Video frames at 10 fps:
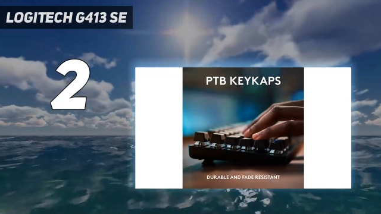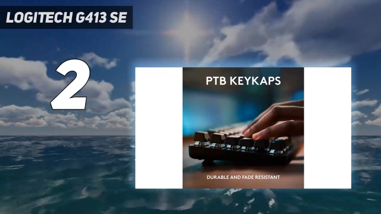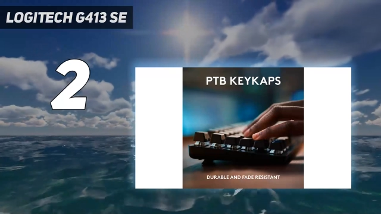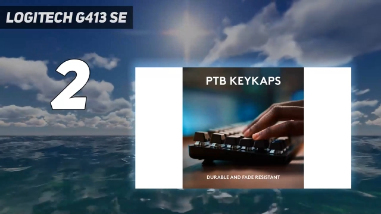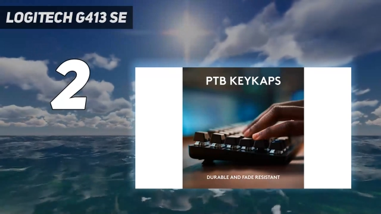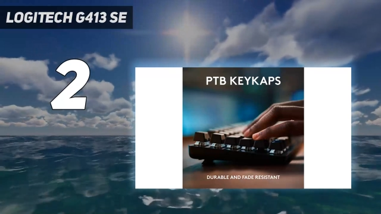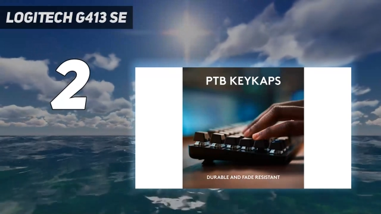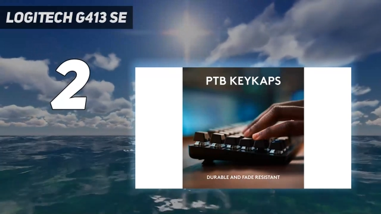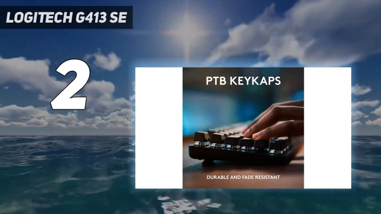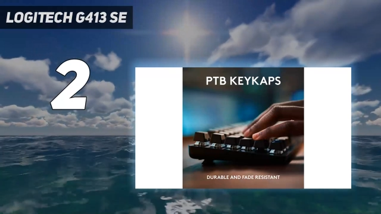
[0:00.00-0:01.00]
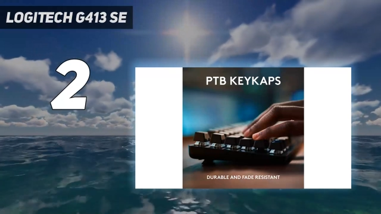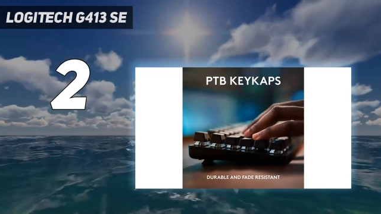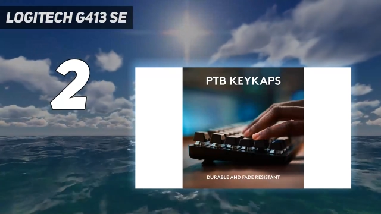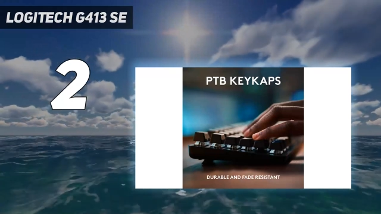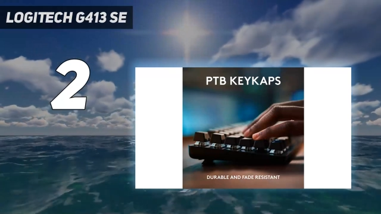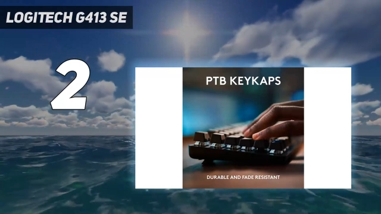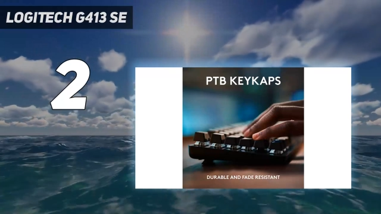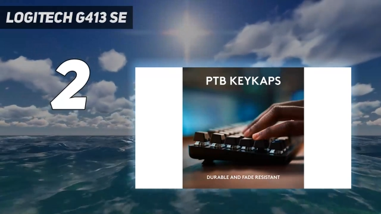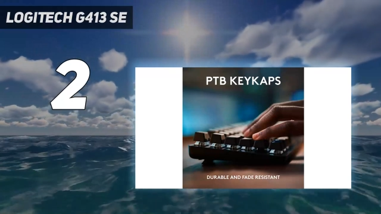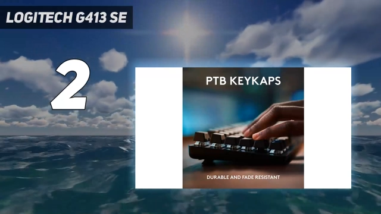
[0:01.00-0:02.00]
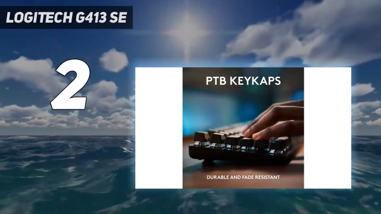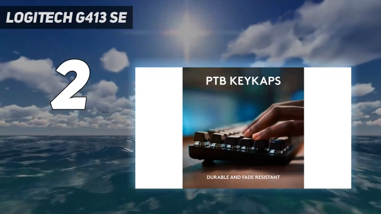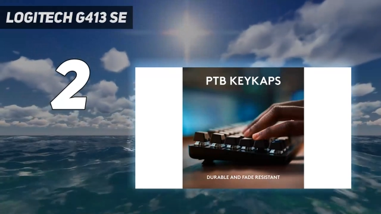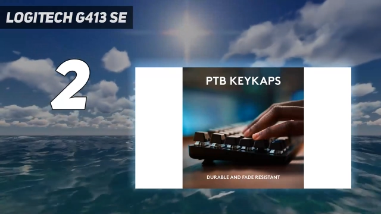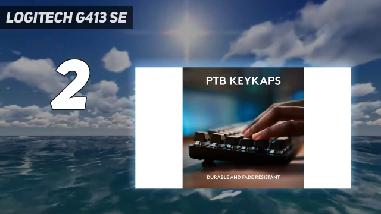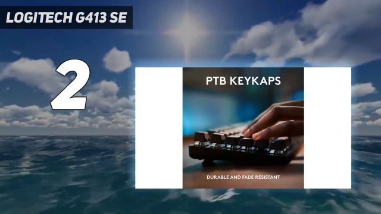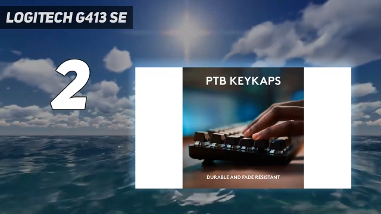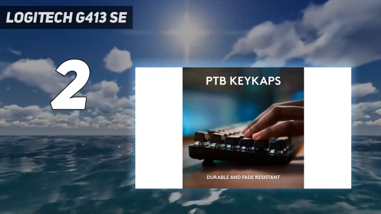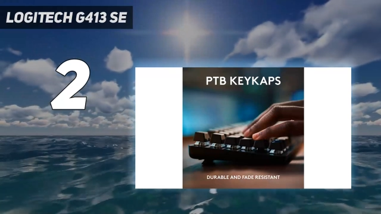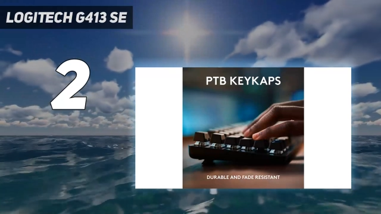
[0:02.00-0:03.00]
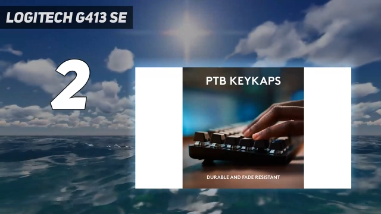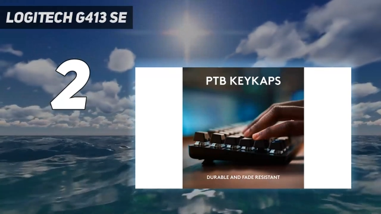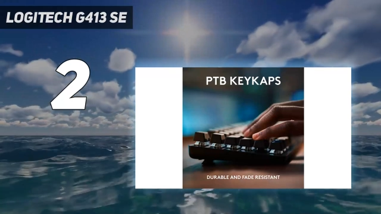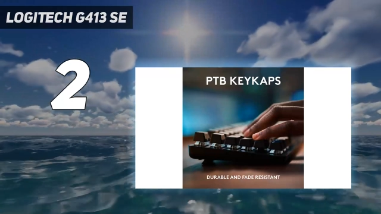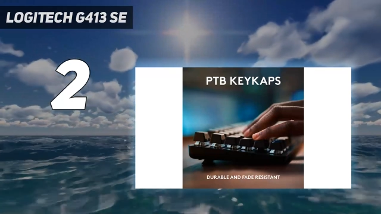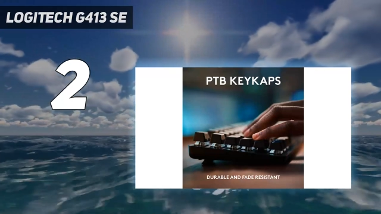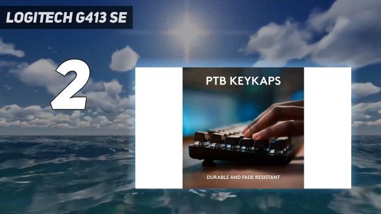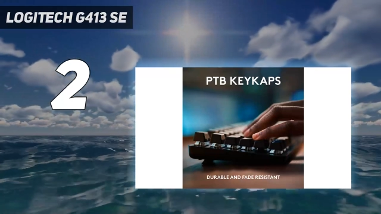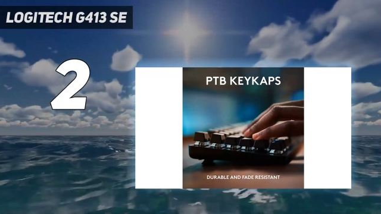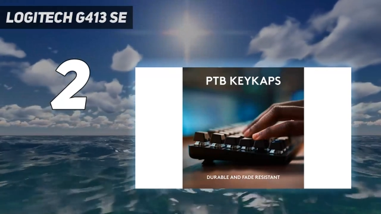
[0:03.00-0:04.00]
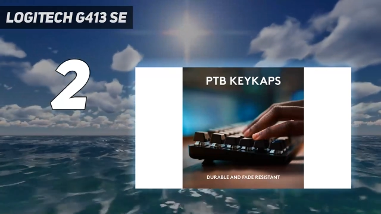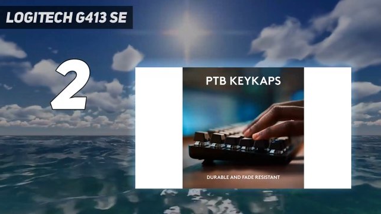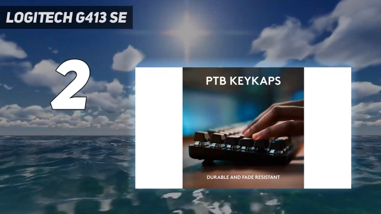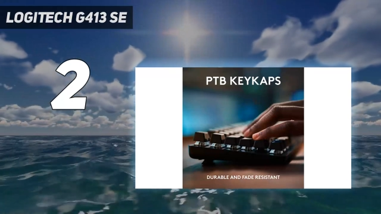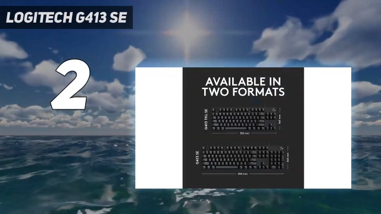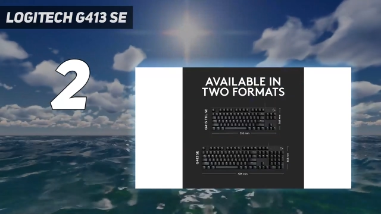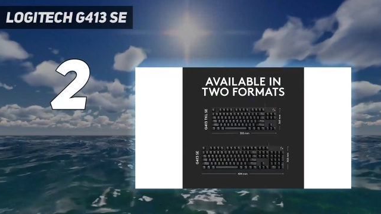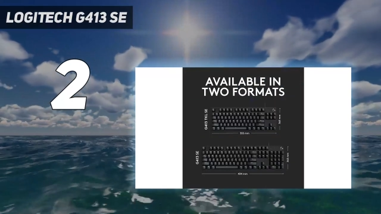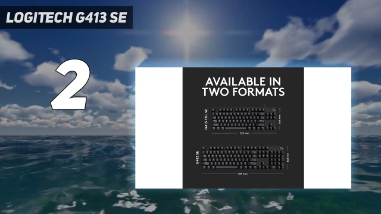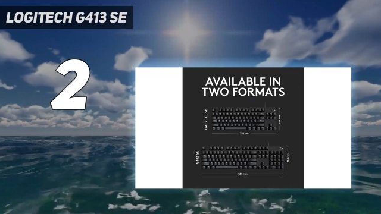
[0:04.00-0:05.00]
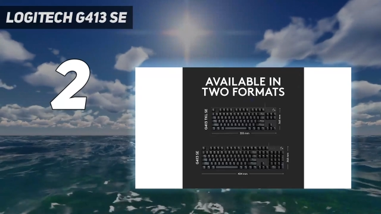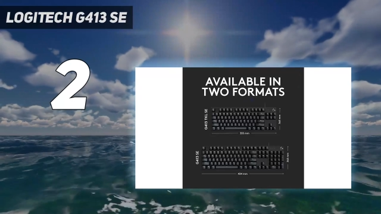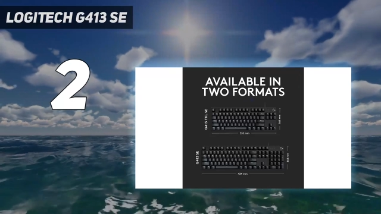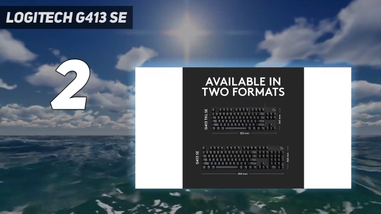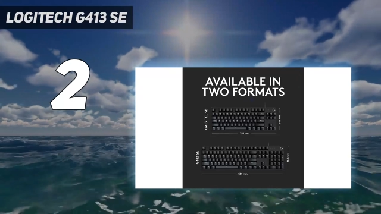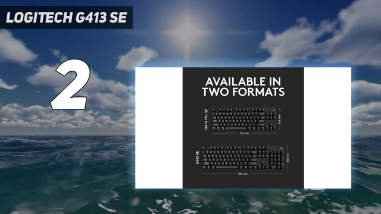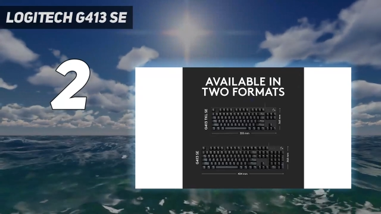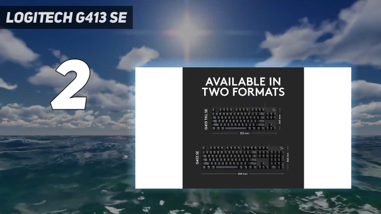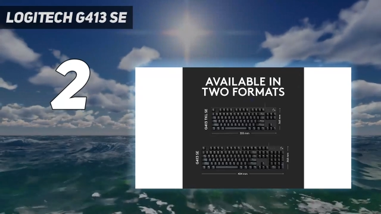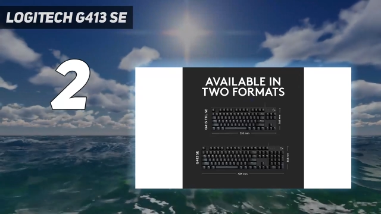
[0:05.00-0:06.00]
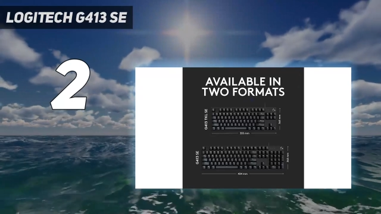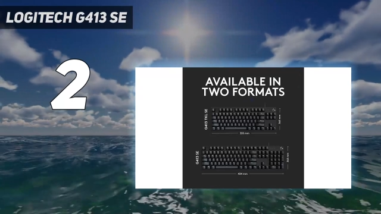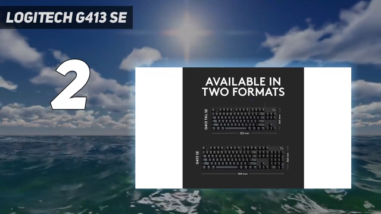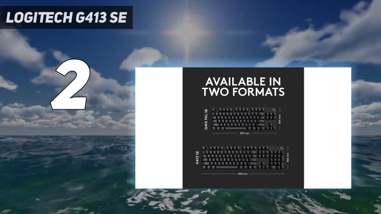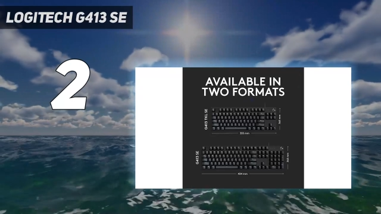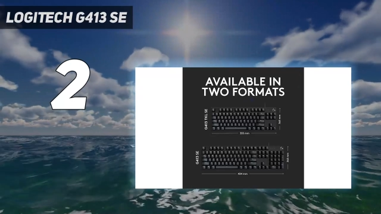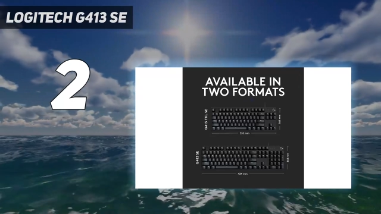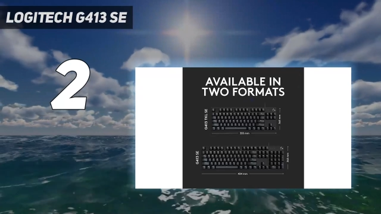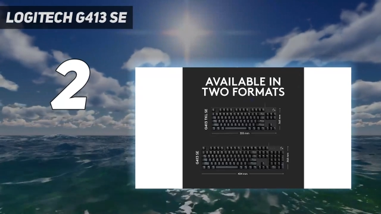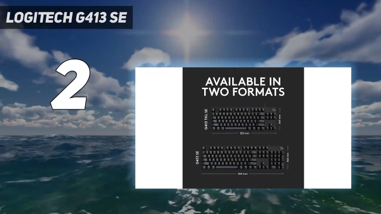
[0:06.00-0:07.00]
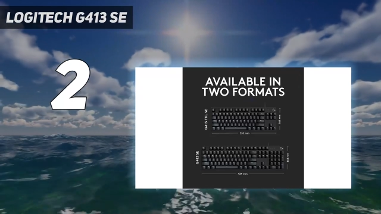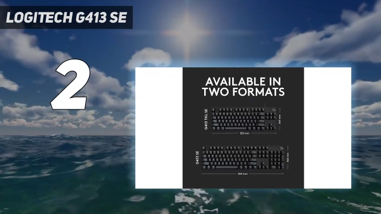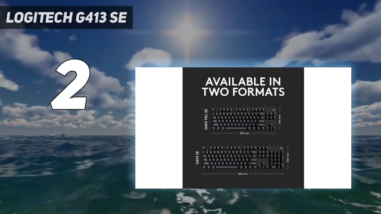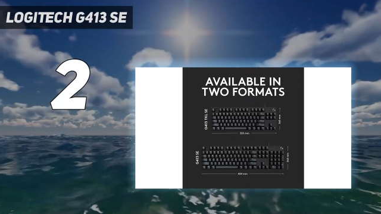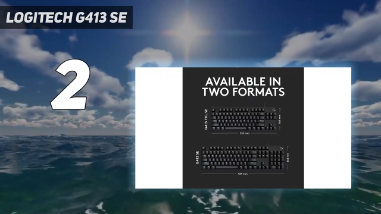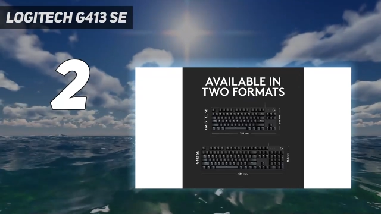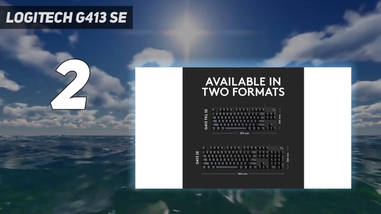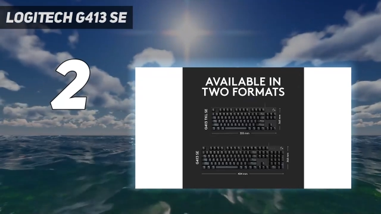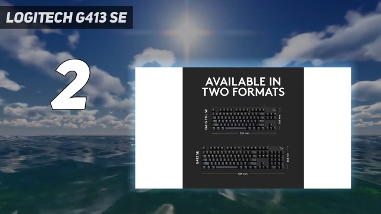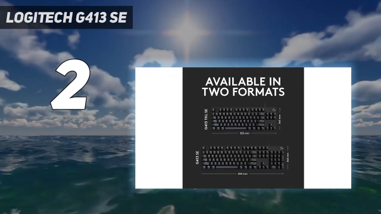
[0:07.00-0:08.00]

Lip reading: [unreadable: no face in view]